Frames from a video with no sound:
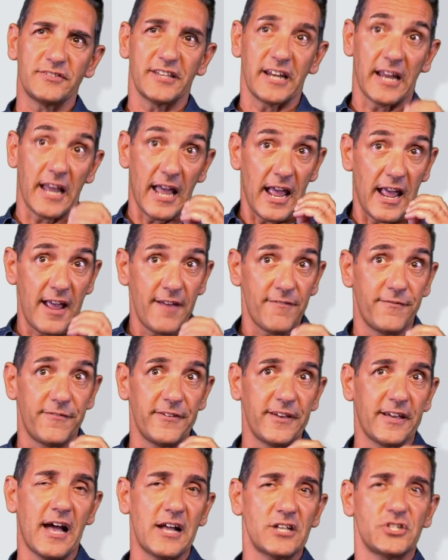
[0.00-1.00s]
molecule
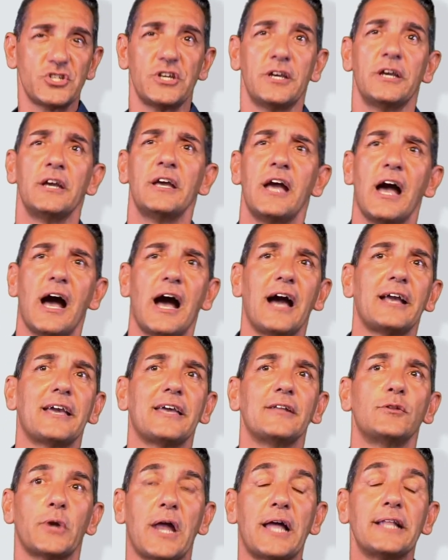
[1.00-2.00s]
showed to be effective
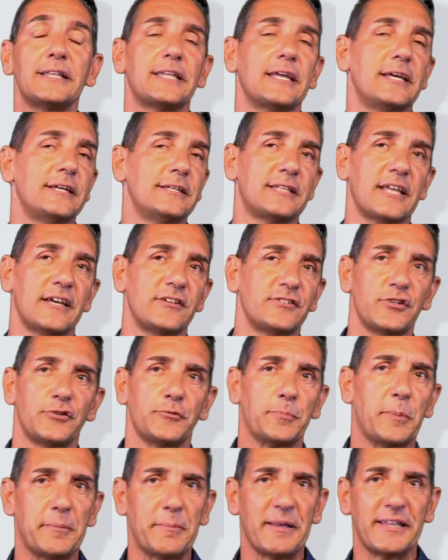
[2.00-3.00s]
also during
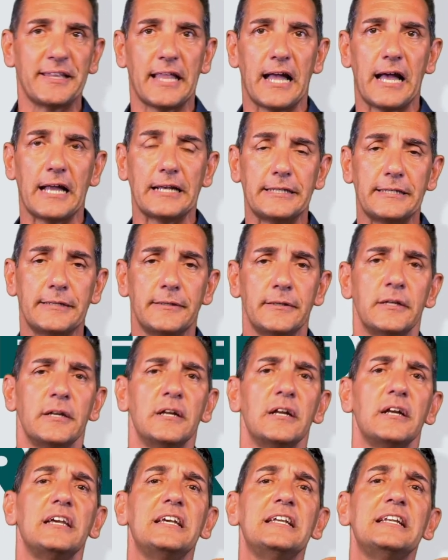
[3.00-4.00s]
experimental testing:
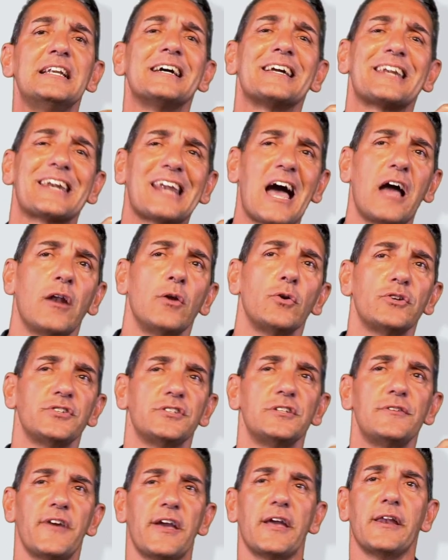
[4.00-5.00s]

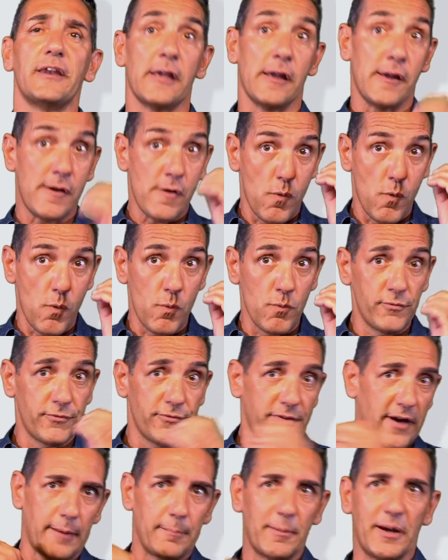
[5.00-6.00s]
raloxifene, a drug
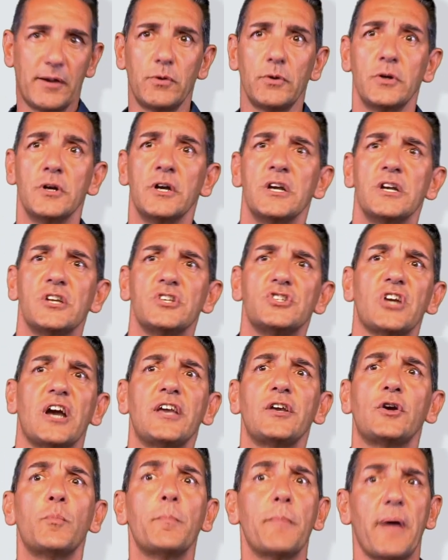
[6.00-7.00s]
already on sale,
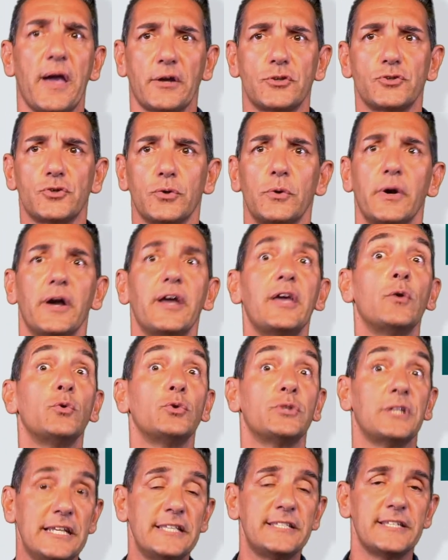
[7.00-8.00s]
used to treat
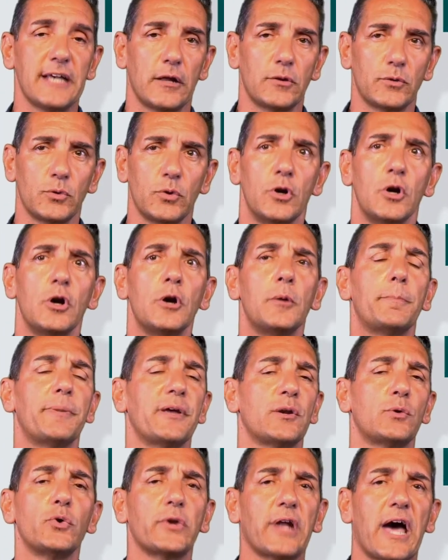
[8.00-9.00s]

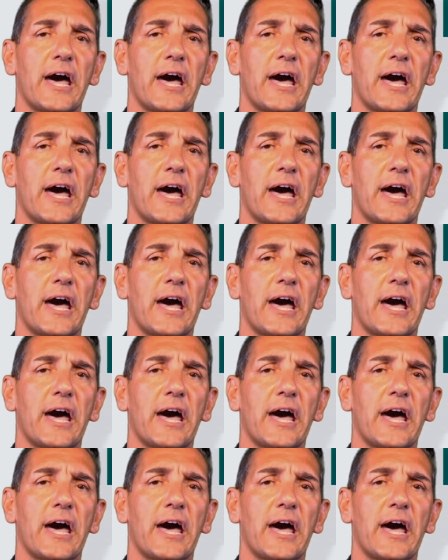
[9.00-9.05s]
osteoporosis.